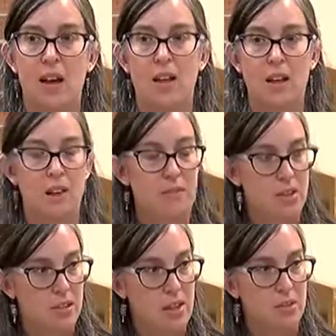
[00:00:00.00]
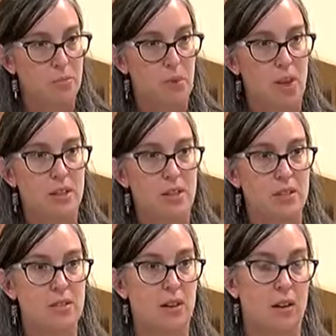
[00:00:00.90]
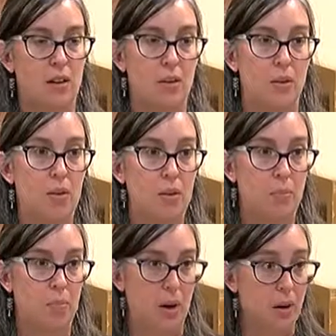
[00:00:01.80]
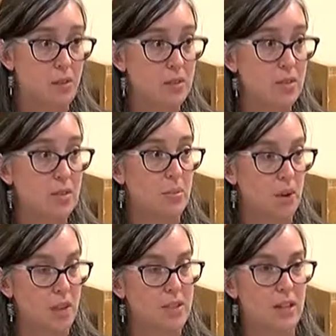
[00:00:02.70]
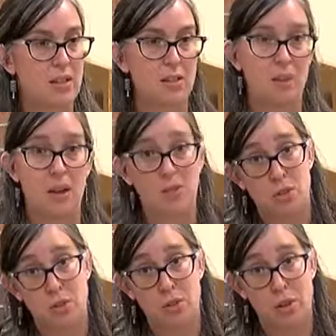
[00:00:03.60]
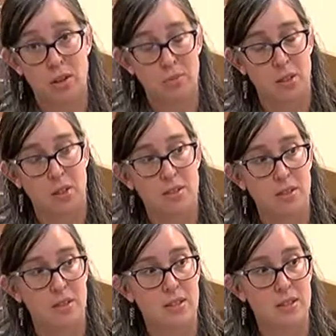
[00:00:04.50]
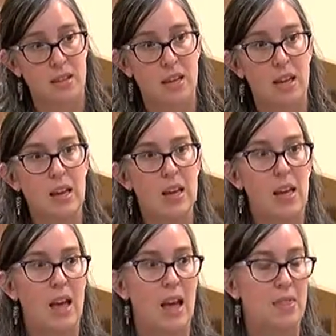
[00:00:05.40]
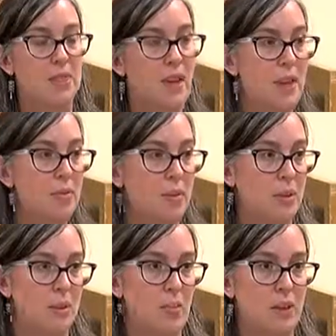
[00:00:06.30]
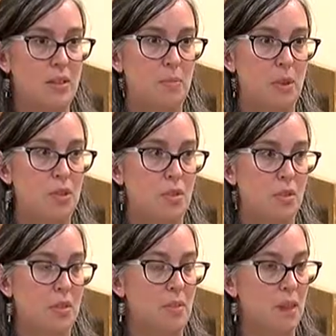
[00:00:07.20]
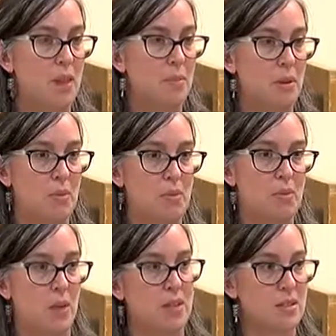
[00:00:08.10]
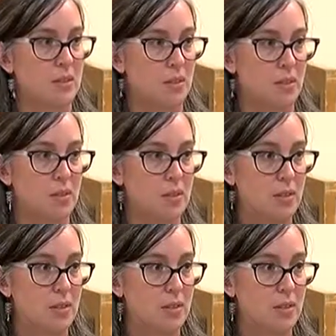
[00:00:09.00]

A lot of these kinds of projects are parks projects. We have 2 parks planners in the city, and they really want to make sure that they can be responsible